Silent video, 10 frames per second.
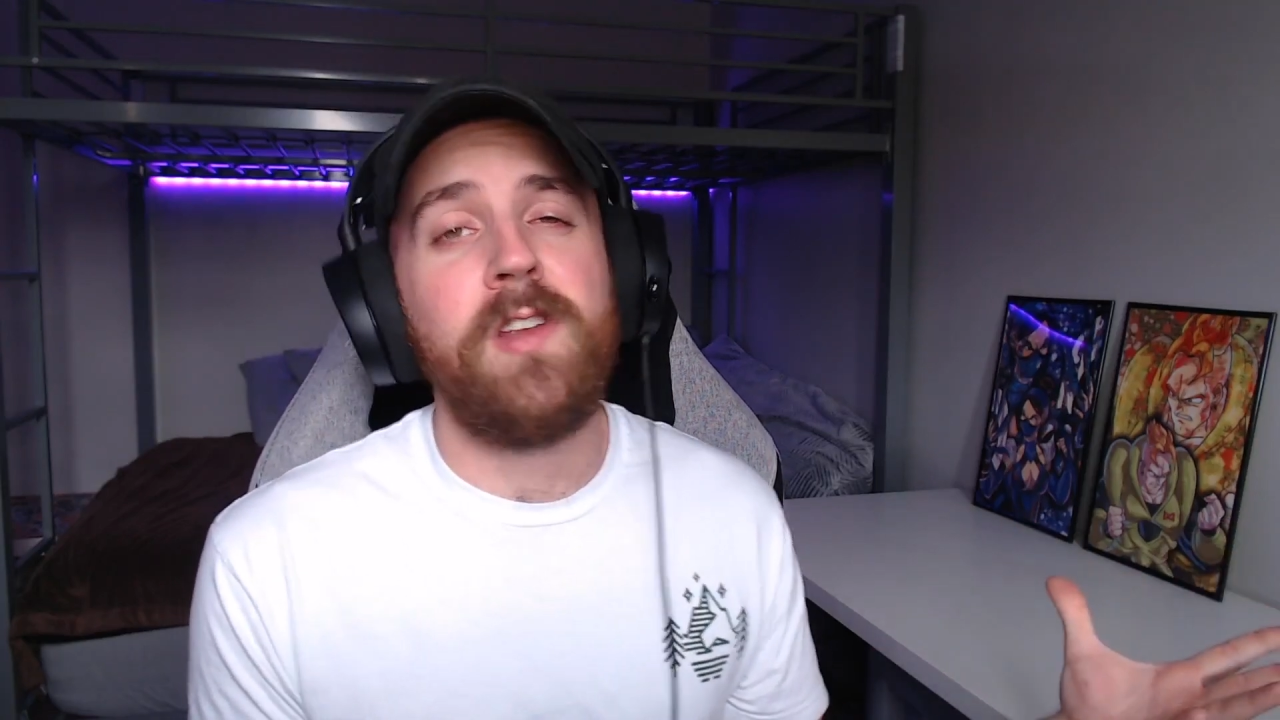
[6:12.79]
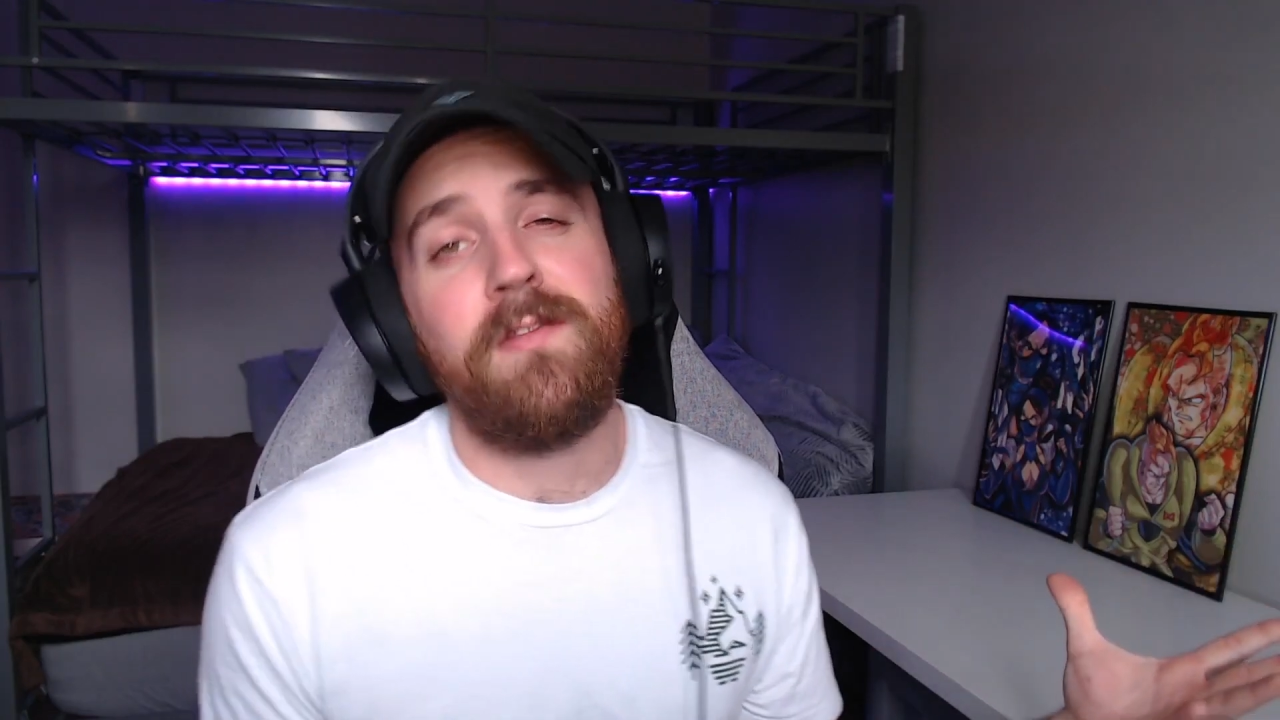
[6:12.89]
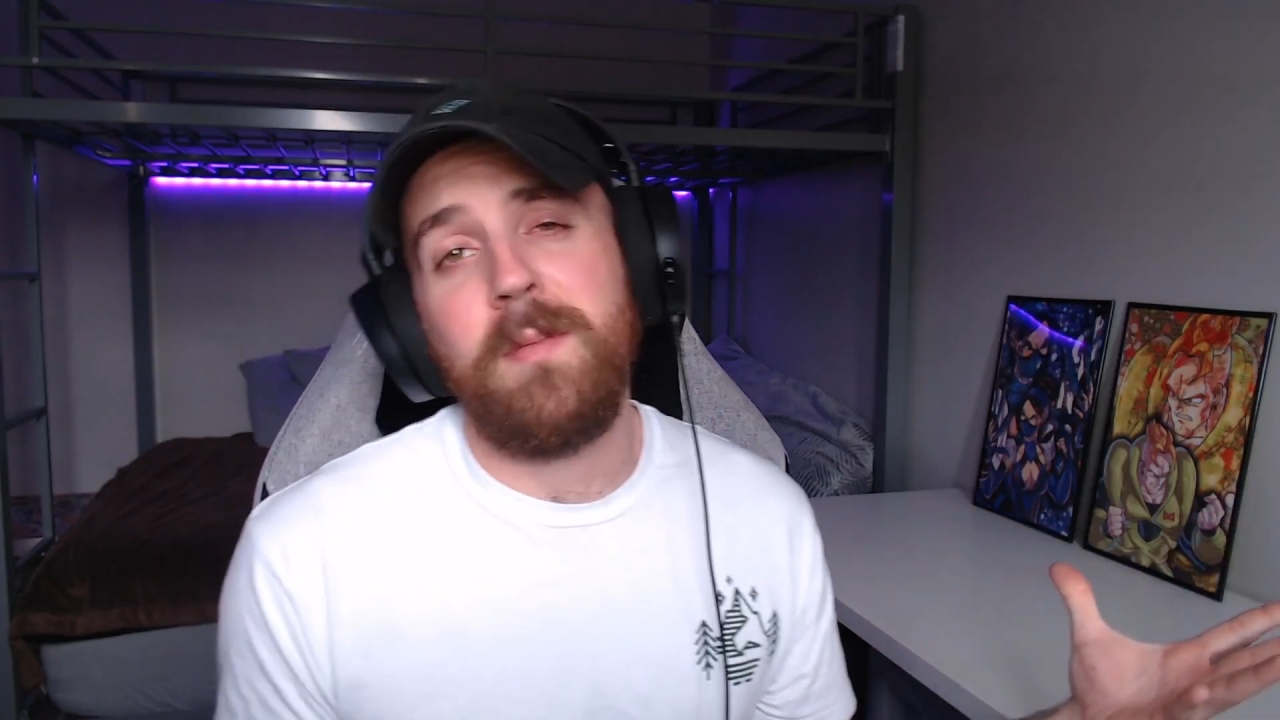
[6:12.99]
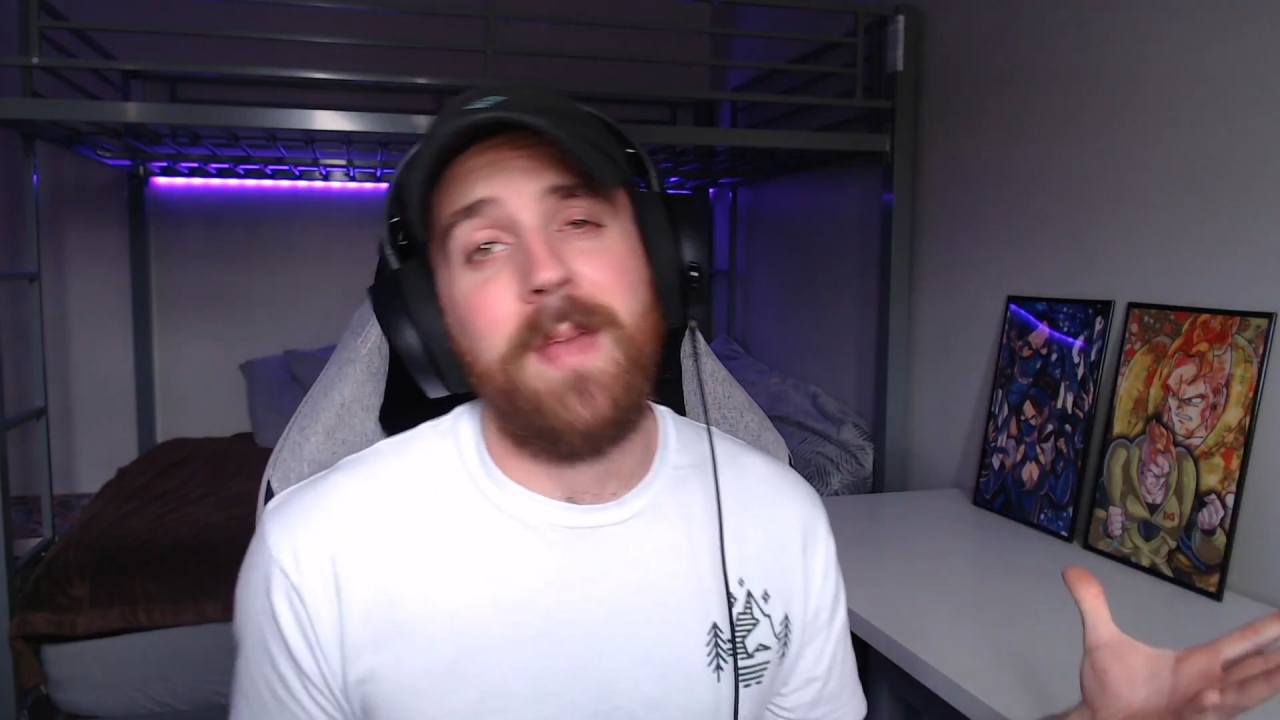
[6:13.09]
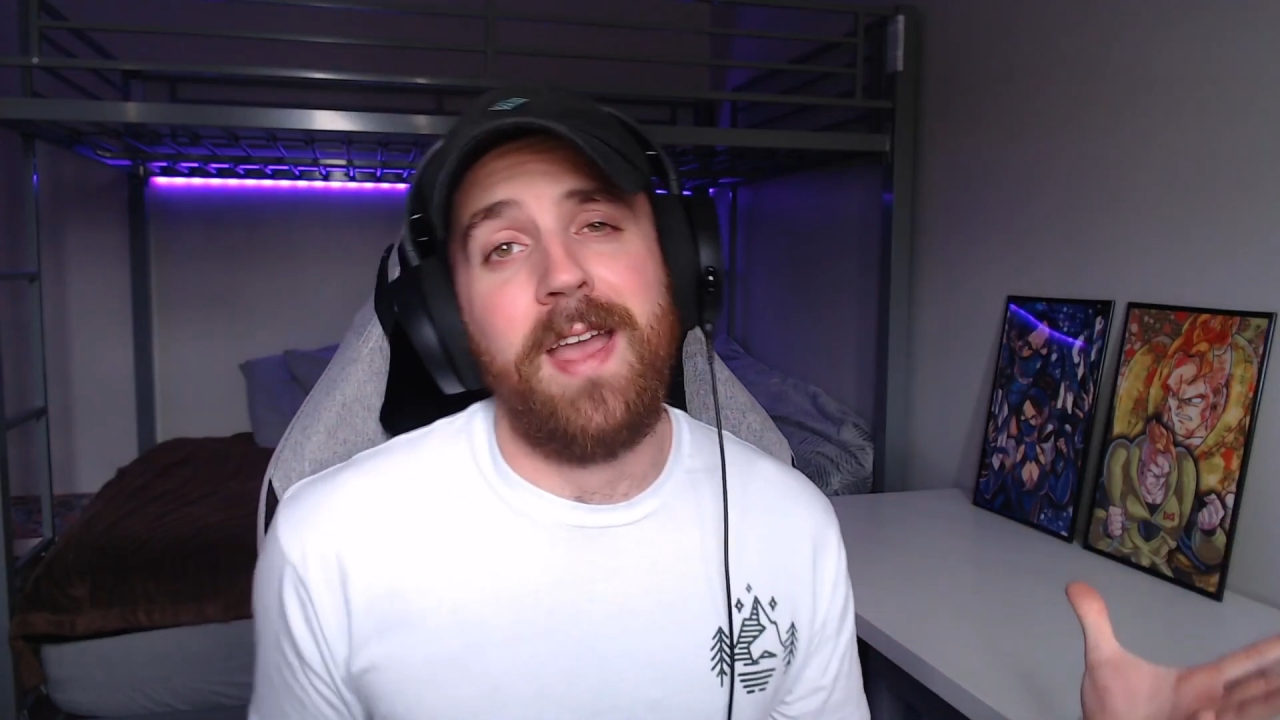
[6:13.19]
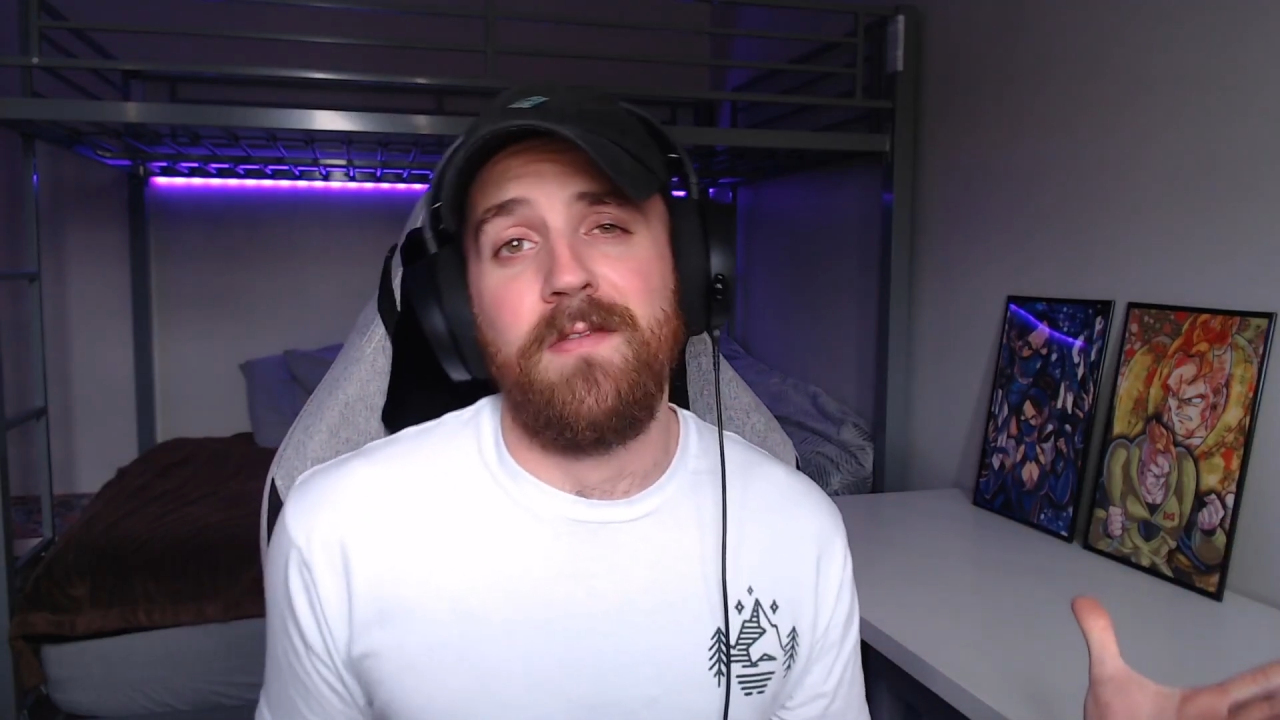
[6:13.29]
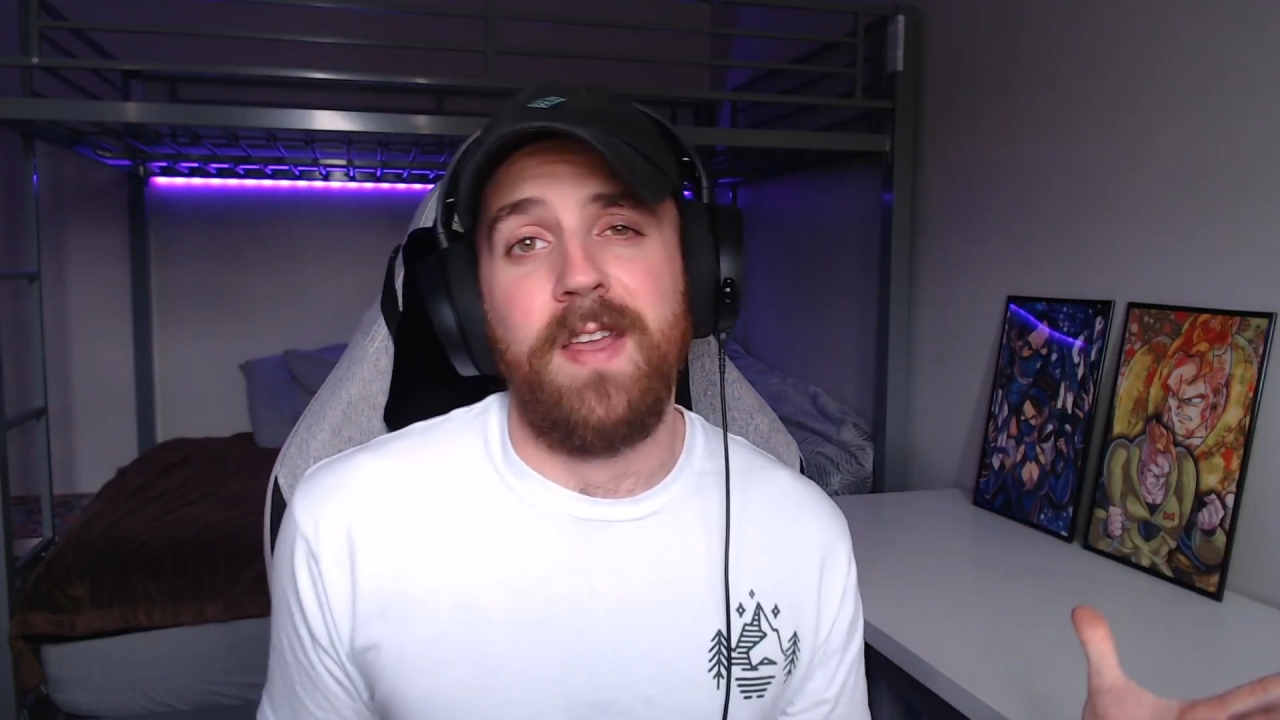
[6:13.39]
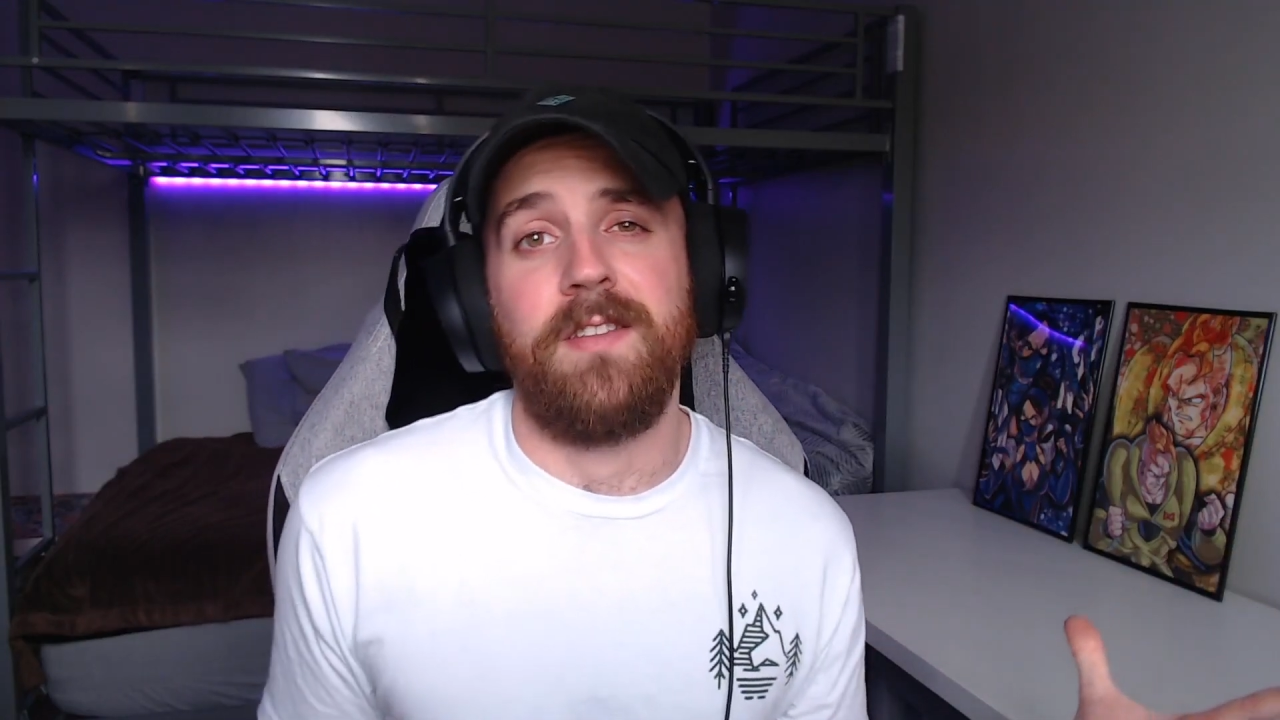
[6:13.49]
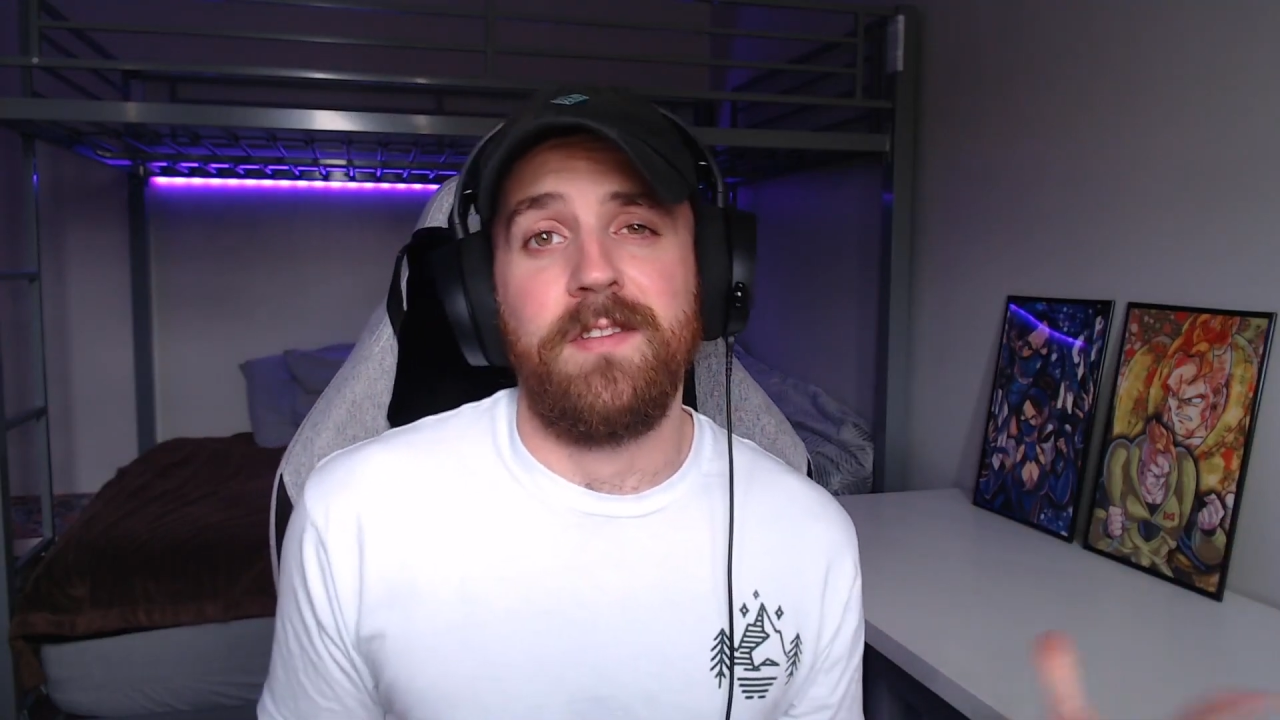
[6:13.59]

even met face